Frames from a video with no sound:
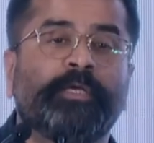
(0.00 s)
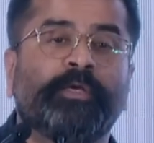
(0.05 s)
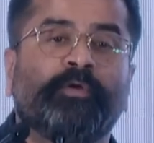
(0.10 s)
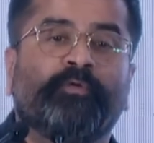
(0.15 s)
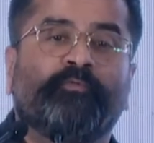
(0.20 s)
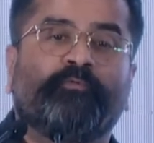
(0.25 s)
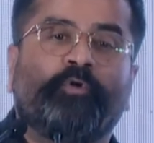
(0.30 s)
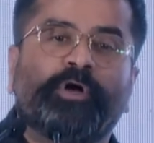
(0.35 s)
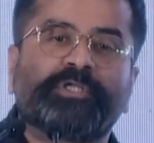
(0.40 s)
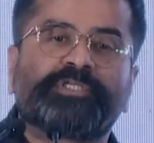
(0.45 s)

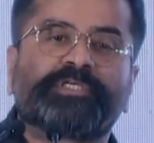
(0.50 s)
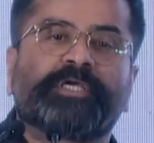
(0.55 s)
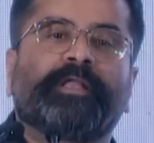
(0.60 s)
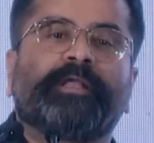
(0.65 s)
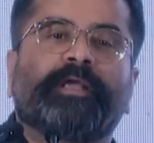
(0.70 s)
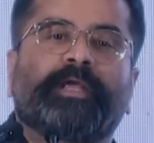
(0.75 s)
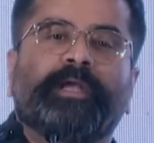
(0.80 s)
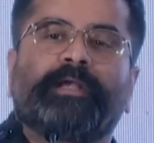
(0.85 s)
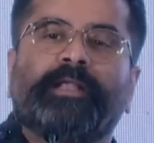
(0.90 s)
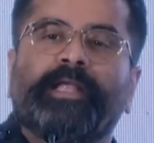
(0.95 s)
Watch
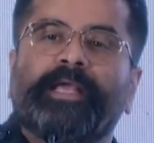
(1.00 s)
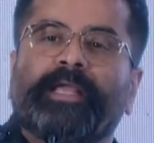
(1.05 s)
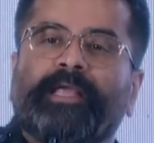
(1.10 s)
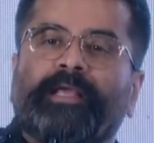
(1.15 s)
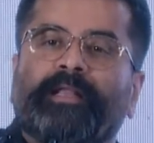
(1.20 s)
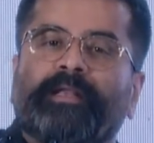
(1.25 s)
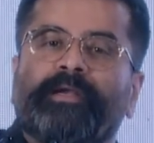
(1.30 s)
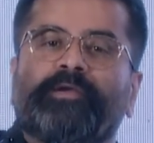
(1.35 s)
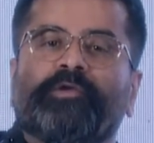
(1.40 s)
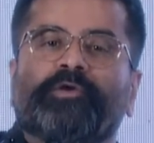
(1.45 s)
cricket like
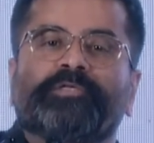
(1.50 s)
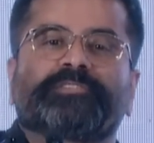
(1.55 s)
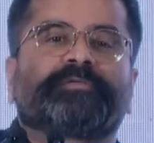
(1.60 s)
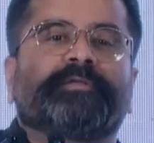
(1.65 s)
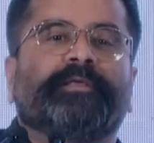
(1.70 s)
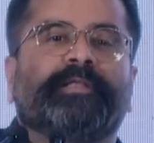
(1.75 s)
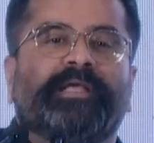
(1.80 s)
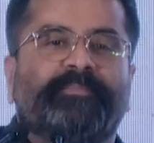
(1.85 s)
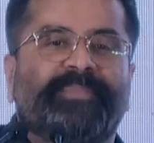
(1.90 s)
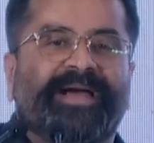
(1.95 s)

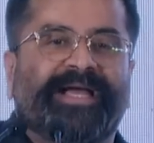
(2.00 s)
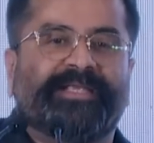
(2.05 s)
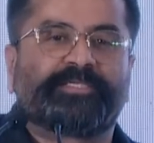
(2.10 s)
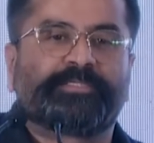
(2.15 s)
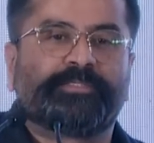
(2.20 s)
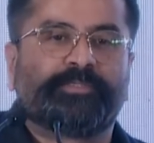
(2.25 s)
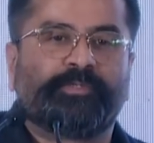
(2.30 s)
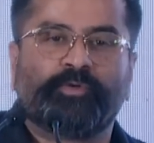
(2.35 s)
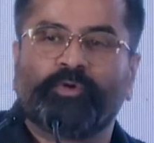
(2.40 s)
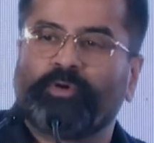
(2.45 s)
England-Australia
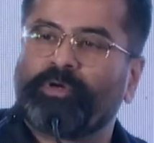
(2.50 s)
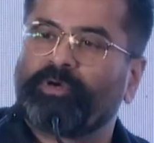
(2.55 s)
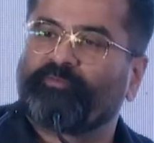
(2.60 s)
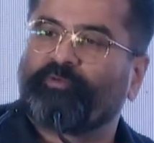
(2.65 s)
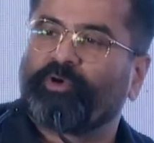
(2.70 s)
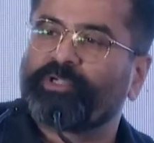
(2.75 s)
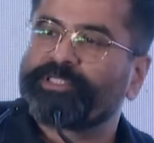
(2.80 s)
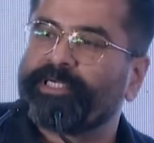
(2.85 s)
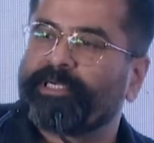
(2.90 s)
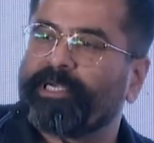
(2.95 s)
match. Don't
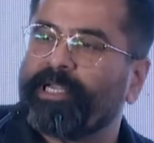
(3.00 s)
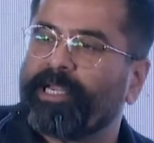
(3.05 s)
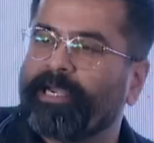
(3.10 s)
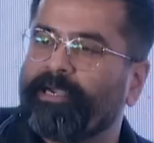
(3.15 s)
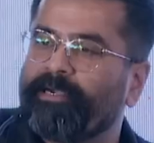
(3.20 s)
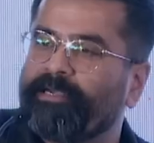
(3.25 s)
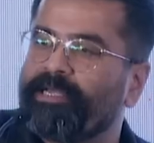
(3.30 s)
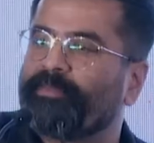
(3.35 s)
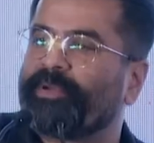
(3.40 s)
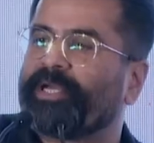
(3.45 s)
watch it like
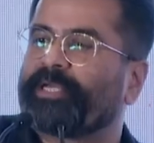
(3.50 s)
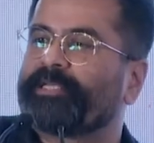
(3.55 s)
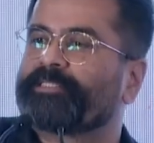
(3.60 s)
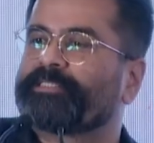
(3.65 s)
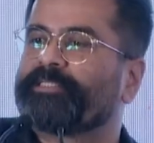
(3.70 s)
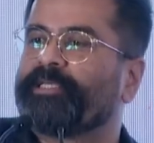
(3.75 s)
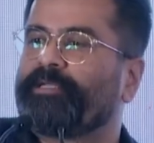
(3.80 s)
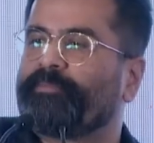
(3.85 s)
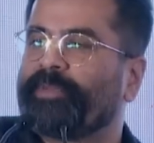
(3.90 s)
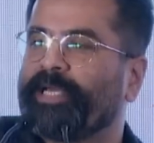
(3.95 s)

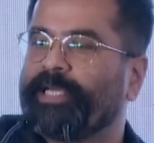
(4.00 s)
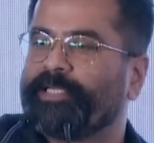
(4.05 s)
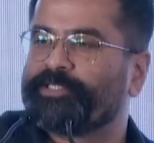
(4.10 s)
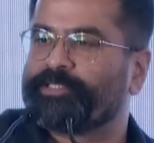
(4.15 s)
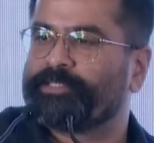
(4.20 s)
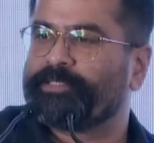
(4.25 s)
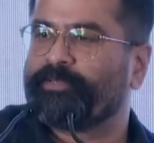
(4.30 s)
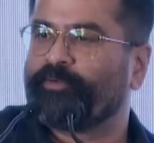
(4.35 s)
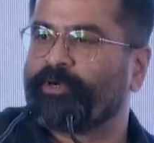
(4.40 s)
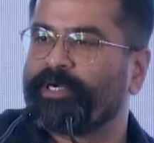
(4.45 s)
India-Pakistan
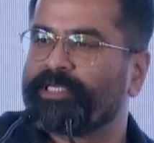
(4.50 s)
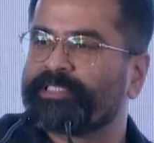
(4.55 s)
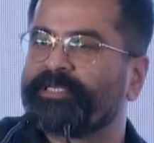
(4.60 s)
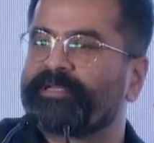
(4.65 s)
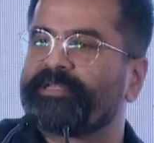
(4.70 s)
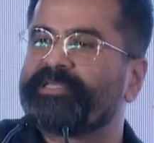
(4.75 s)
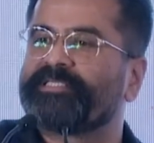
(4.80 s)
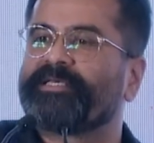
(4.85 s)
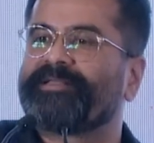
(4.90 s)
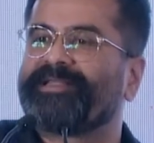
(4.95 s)
match. What is
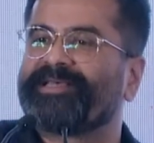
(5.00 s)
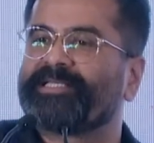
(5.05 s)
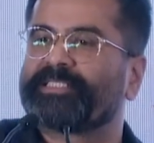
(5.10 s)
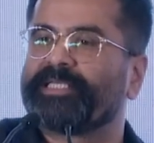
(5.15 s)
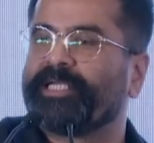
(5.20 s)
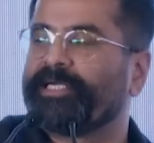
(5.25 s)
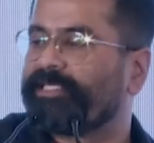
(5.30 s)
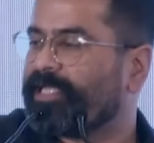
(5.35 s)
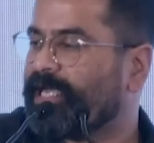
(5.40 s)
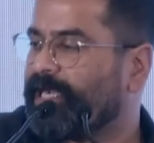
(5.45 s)
the reason I
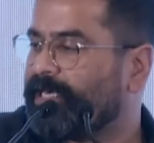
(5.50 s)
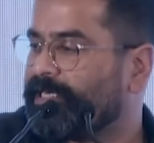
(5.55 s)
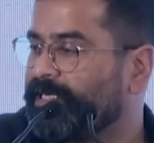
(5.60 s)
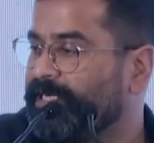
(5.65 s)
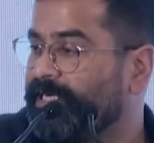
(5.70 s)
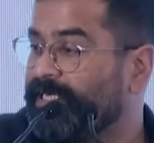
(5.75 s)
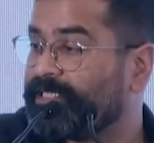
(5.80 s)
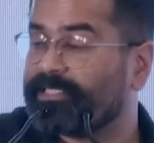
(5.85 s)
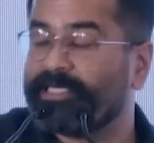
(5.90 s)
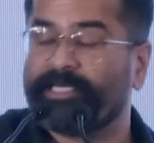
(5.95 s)
said that?
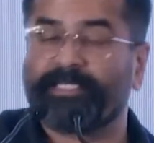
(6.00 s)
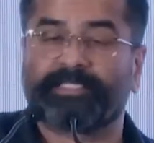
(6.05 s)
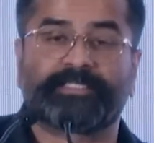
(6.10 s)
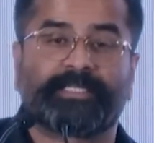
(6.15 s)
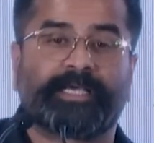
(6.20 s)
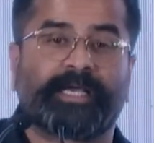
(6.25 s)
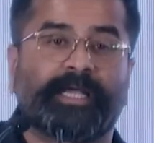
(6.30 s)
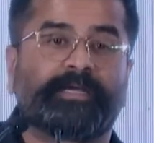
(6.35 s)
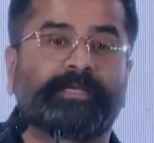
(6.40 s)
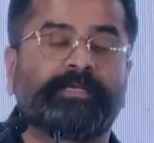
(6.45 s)
It says
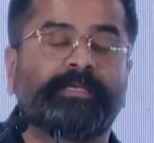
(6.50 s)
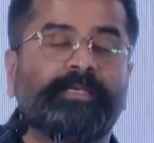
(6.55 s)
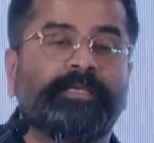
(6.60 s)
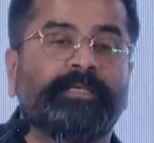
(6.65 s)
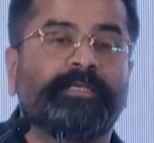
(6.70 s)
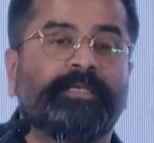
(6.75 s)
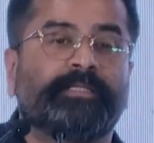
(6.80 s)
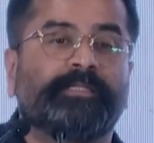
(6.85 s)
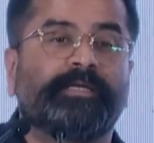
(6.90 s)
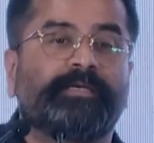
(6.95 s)
that
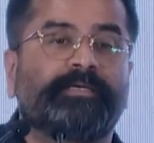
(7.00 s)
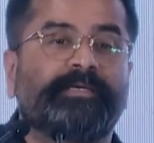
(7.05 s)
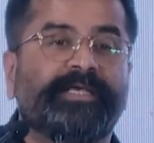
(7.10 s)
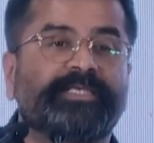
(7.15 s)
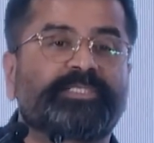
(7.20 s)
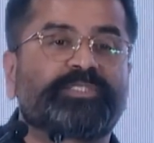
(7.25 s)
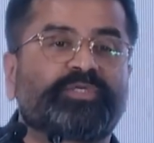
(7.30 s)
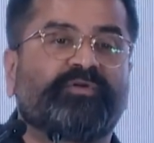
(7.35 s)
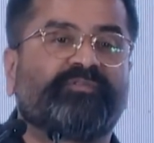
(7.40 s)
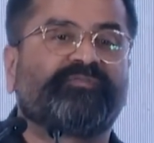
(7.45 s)
the
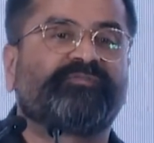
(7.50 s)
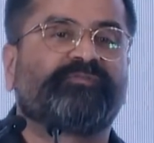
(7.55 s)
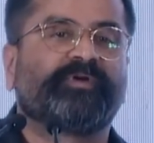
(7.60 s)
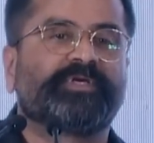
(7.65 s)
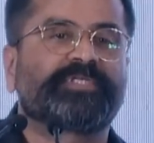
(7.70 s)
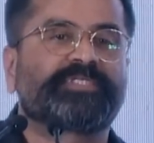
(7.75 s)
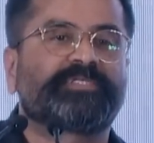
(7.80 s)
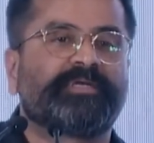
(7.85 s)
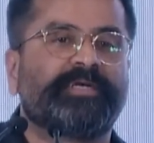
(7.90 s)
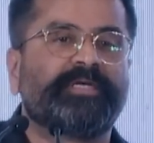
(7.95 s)
test of
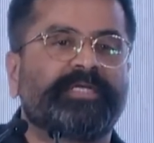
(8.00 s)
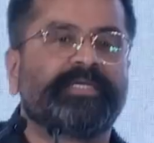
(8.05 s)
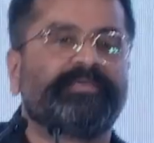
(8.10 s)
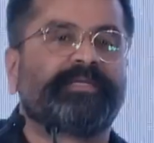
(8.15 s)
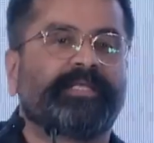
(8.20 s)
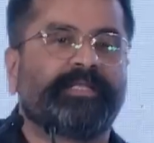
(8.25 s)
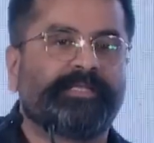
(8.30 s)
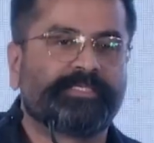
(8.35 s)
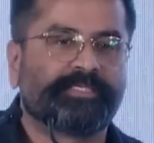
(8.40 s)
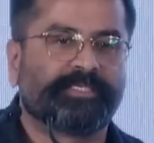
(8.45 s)
first-rate
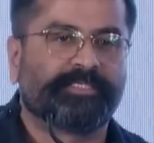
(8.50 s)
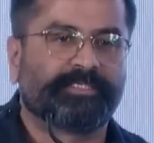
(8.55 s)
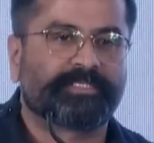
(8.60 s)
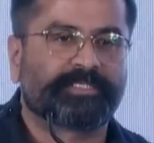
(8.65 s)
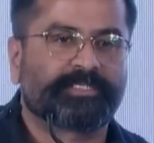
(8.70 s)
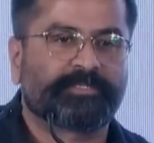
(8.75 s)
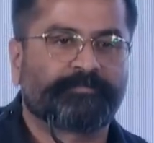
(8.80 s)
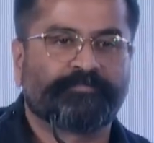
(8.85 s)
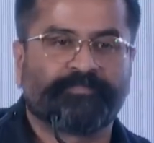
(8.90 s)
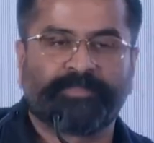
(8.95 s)

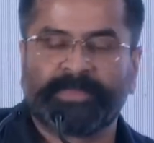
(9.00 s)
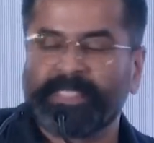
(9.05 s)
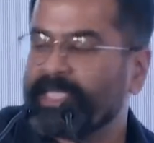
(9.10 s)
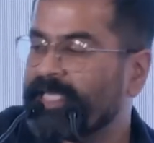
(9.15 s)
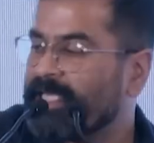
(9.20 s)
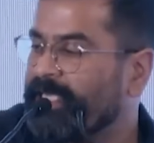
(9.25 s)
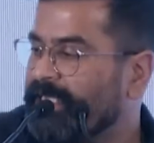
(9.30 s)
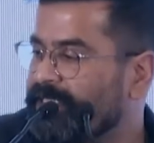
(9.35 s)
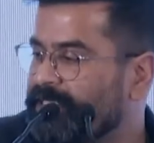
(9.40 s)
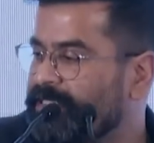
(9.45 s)
intelligence
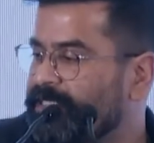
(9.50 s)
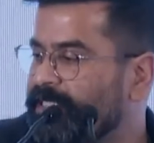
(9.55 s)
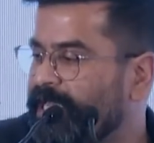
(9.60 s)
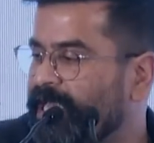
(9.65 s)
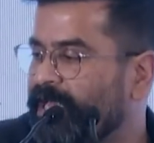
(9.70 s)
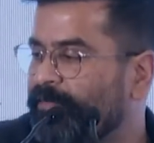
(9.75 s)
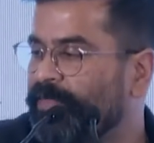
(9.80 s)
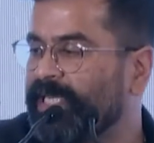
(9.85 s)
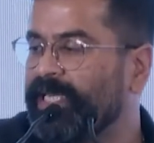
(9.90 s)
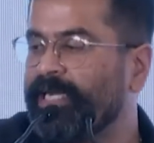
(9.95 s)
is
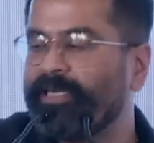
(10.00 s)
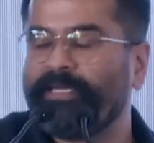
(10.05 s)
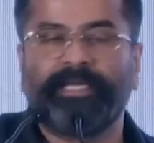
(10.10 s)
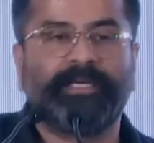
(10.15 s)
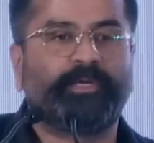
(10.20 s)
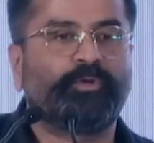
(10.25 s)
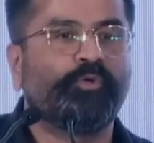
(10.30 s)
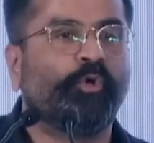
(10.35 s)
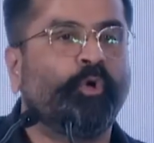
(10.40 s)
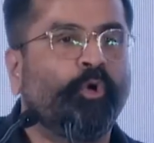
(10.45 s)
the
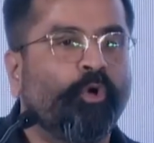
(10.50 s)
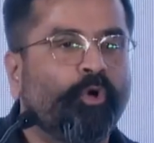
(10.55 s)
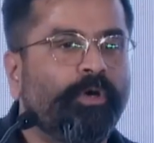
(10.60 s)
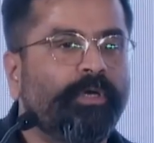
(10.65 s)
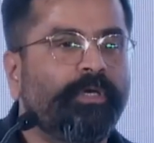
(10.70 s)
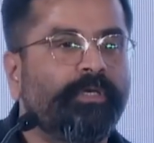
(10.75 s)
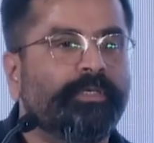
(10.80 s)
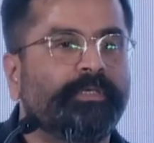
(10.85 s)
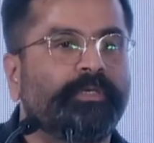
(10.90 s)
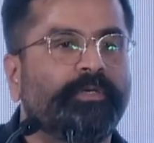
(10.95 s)
ability to
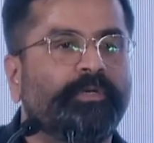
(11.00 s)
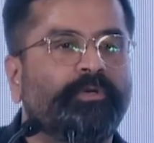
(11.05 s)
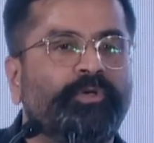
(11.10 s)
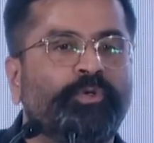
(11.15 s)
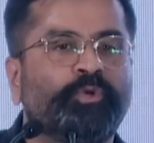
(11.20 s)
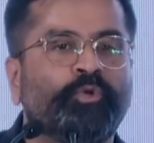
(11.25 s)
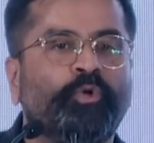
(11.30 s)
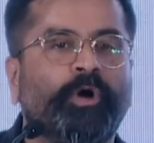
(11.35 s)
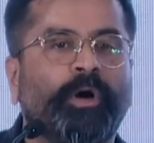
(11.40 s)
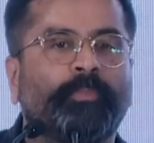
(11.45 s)
hold
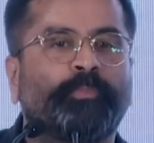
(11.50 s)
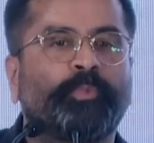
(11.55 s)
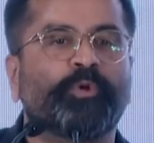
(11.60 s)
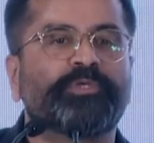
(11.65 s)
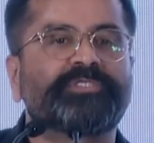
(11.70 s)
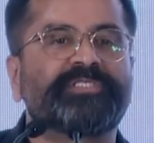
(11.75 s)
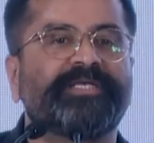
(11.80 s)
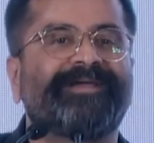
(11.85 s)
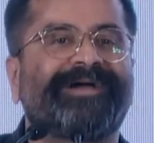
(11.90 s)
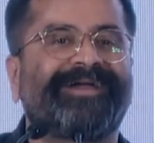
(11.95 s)
two
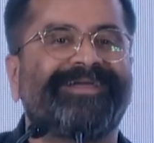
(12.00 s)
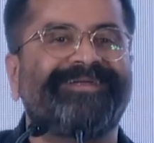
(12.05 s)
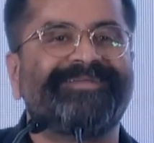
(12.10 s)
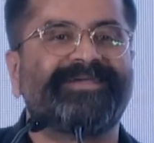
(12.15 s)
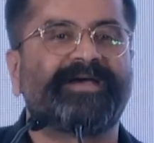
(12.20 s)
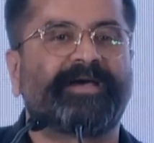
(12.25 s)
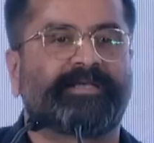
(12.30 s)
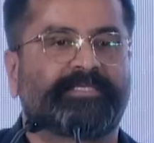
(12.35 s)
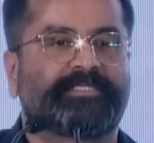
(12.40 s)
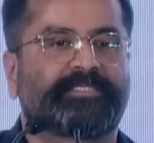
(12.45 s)
opposing
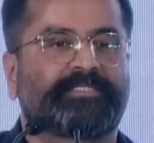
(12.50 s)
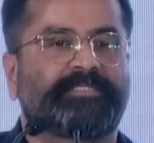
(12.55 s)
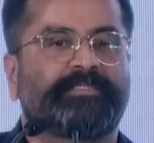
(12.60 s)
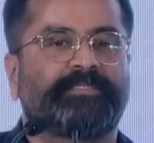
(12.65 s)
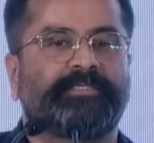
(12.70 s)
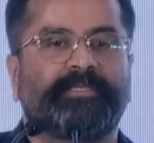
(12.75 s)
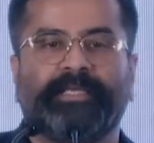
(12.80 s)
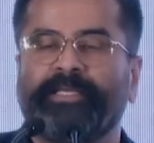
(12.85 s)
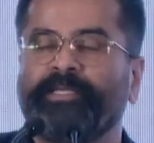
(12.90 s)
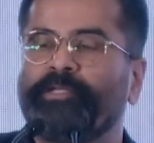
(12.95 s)
ideas
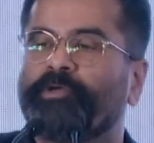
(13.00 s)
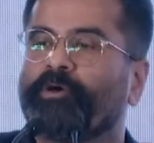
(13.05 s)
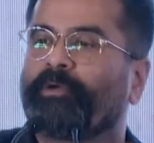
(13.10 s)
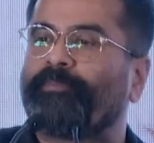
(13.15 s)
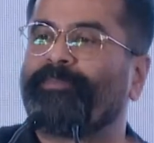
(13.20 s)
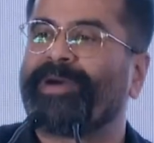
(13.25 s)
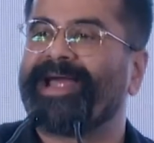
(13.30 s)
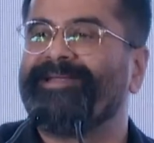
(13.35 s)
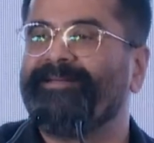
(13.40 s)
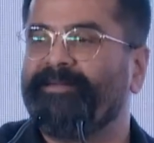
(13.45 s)
in your
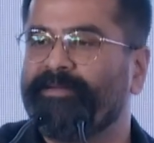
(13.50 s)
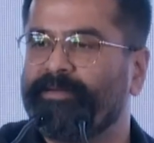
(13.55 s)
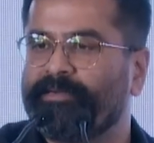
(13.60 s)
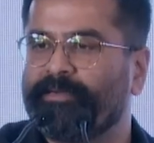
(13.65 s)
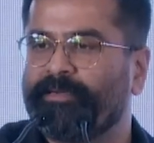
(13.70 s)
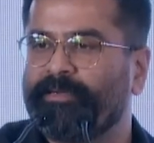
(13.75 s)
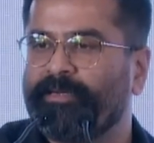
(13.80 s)
mind